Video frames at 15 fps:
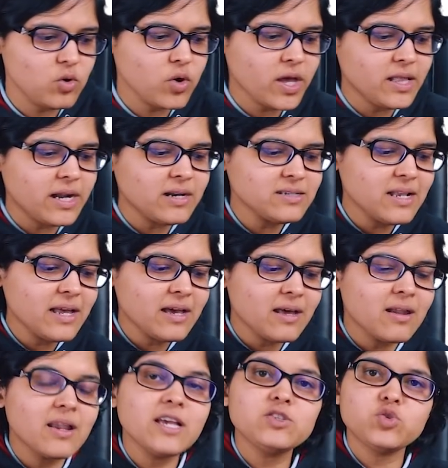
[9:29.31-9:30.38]
Okay, that is like
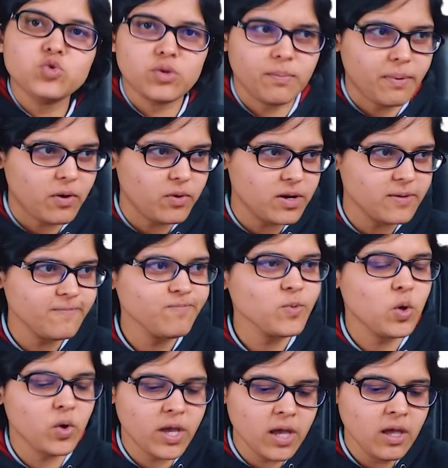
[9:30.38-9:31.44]
raised to the power.
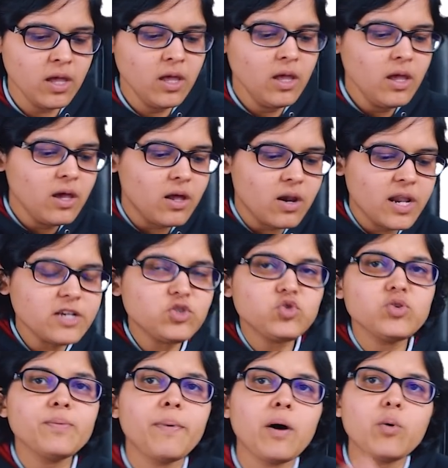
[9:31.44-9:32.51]
Okay, raised
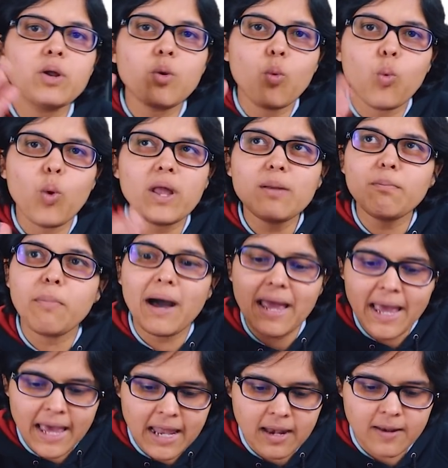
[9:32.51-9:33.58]
to the power 1
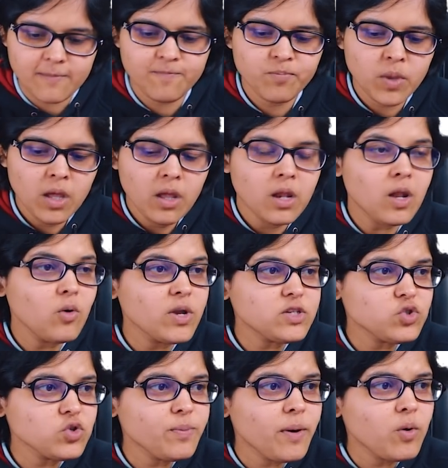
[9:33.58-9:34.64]
by n. Now
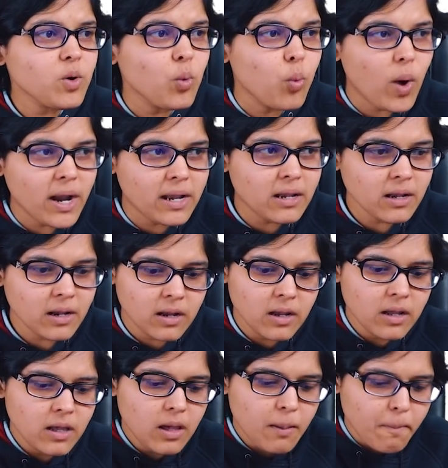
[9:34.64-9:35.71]
raised to the power 1
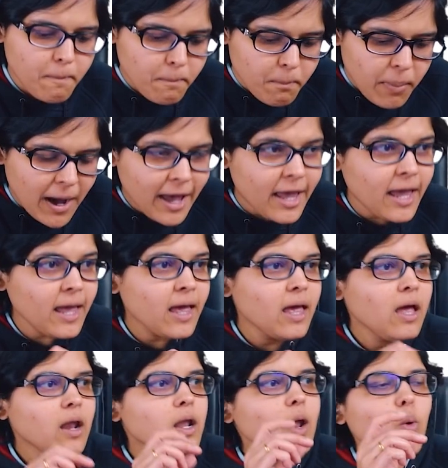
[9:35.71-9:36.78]
by,
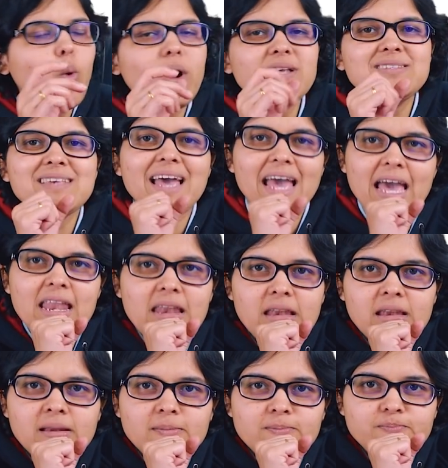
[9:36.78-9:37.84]
now what is
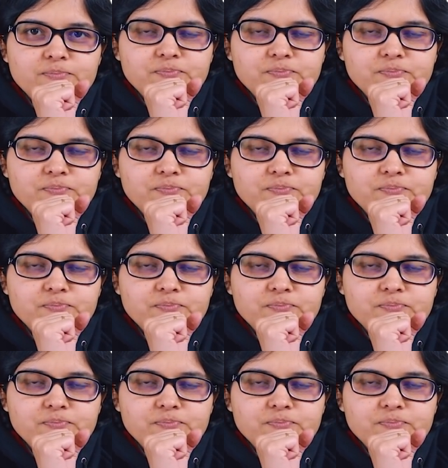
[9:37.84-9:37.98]
n?